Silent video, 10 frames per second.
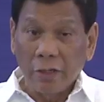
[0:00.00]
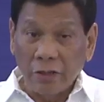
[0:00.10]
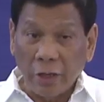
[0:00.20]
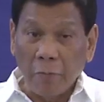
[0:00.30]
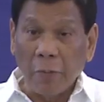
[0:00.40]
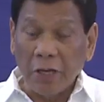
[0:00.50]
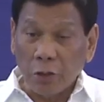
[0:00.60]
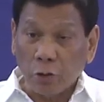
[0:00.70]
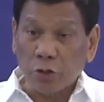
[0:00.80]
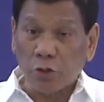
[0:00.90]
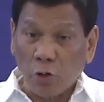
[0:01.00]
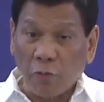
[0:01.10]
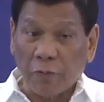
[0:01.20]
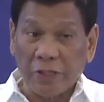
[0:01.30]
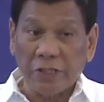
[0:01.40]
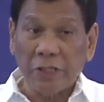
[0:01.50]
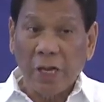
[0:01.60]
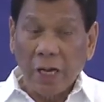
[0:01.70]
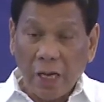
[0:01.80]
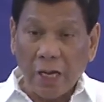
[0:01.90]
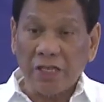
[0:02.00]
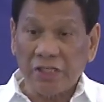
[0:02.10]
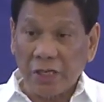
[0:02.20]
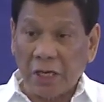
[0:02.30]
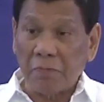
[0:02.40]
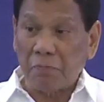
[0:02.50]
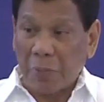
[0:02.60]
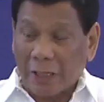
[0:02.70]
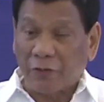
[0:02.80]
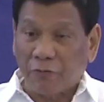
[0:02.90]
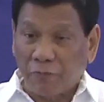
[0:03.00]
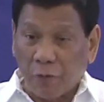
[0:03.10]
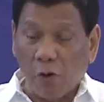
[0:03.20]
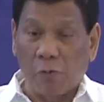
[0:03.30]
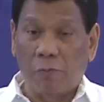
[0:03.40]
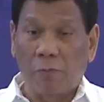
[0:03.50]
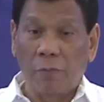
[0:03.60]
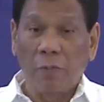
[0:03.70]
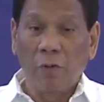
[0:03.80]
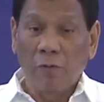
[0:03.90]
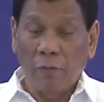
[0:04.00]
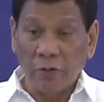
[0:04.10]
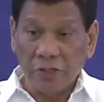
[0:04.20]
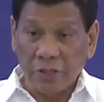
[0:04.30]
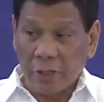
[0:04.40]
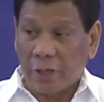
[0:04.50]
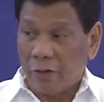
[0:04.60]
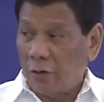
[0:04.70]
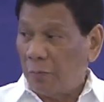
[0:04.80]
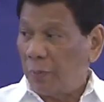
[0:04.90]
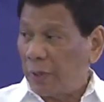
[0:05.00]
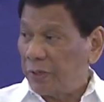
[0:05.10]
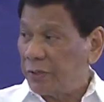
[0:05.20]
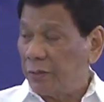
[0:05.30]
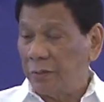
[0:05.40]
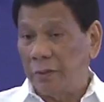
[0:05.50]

the mayor's office as a platform for his drug operation.